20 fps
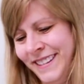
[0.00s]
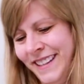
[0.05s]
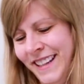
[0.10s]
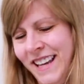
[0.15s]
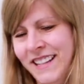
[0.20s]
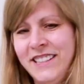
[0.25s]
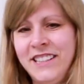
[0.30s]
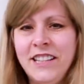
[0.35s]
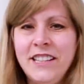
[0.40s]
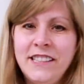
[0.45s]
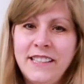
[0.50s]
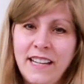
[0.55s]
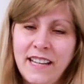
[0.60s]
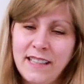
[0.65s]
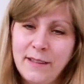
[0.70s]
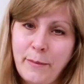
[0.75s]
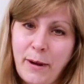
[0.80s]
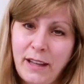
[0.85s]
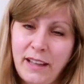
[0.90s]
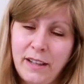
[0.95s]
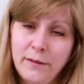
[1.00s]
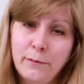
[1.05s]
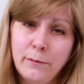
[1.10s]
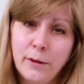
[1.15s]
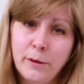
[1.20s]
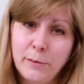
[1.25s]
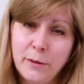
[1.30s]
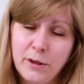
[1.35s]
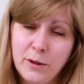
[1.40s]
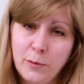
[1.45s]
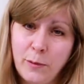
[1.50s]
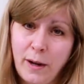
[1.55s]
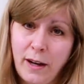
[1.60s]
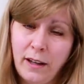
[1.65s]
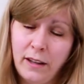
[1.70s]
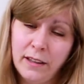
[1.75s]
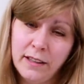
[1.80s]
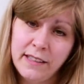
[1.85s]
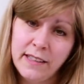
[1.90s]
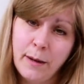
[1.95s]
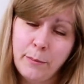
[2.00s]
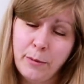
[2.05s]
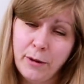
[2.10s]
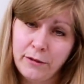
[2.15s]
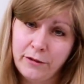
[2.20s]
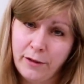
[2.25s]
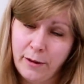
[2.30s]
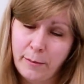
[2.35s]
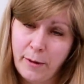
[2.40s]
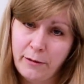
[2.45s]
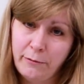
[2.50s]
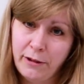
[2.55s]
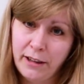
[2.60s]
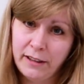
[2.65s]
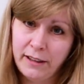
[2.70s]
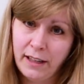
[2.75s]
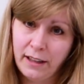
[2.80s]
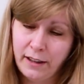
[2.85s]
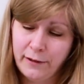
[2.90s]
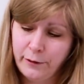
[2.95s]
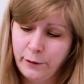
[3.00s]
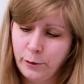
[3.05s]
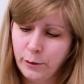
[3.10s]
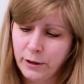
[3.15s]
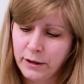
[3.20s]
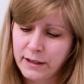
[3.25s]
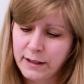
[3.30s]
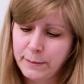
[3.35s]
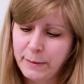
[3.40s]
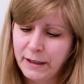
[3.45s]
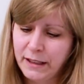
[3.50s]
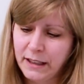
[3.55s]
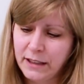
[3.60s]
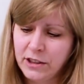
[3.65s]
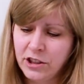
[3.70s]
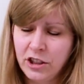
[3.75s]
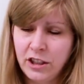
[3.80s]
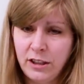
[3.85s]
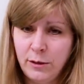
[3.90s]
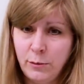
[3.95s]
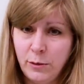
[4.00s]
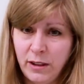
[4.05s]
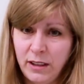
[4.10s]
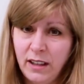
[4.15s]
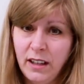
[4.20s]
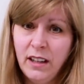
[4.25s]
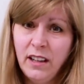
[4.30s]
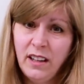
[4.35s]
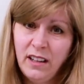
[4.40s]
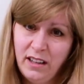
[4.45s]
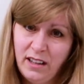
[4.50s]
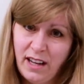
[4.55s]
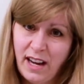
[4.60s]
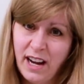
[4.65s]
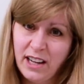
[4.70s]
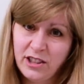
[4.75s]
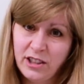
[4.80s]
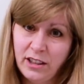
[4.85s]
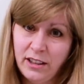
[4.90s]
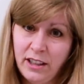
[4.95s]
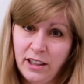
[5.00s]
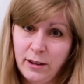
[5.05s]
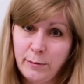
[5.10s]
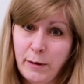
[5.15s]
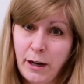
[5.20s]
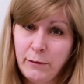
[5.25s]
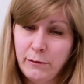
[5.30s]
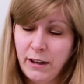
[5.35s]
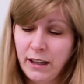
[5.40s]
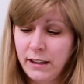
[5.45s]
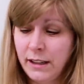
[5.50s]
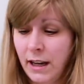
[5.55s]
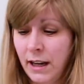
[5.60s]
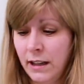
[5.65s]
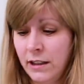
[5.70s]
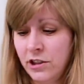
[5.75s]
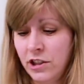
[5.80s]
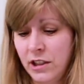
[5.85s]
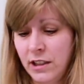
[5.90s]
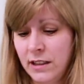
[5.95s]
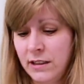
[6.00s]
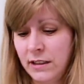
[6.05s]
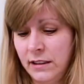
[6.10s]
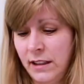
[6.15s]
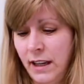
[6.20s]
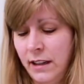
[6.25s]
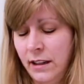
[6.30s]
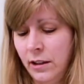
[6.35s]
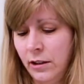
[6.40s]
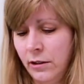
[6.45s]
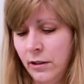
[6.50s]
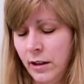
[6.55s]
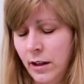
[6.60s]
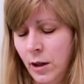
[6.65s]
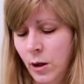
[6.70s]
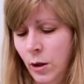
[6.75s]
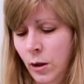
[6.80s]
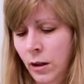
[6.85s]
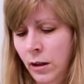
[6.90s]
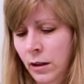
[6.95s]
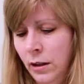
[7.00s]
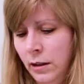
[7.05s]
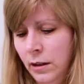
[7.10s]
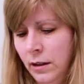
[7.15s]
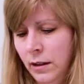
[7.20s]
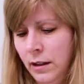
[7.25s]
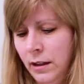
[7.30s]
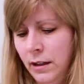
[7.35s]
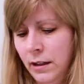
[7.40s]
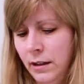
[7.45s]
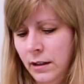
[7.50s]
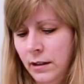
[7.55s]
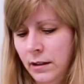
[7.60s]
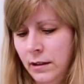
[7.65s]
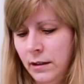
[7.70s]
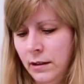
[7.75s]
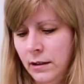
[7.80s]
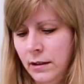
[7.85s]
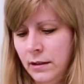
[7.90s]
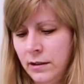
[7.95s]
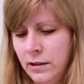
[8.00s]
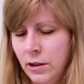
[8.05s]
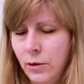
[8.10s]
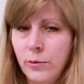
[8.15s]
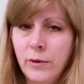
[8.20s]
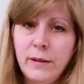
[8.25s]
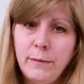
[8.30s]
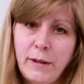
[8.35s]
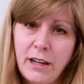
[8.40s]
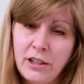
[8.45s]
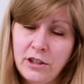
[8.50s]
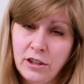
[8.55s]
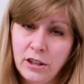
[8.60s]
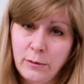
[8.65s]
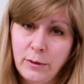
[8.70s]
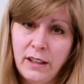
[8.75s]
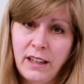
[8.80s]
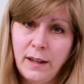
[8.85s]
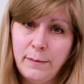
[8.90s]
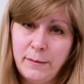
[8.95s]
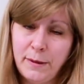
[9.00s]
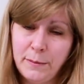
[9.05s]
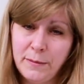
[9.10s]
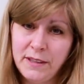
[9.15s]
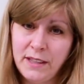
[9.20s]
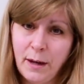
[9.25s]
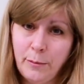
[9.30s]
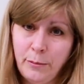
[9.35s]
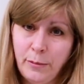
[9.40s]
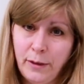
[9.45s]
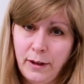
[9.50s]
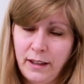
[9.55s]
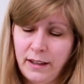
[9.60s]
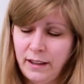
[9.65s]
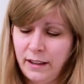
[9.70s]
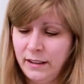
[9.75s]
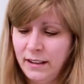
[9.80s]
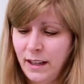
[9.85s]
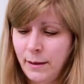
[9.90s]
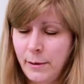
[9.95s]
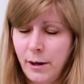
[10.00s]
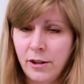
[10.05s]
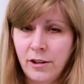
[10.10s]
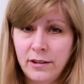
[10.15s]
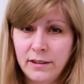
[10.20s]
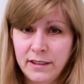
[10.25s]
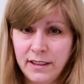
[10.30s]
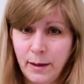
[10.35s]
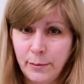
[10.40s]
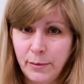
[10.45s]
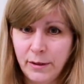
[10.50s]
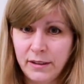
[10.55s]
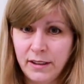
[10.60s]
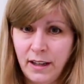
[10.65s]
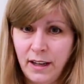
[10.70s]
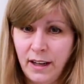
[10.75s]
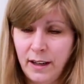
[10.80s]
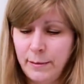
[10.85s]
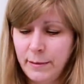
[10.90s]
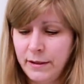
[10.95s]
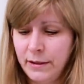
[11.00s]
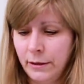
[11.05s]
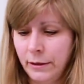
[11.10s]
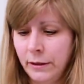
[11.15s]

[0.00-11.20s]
And she stays in my living room as well, separate from my ringneck, of course, because she would actually kill my ringneck. She doesn't like her at all. So we make sure we keep them separate and come out at separate times.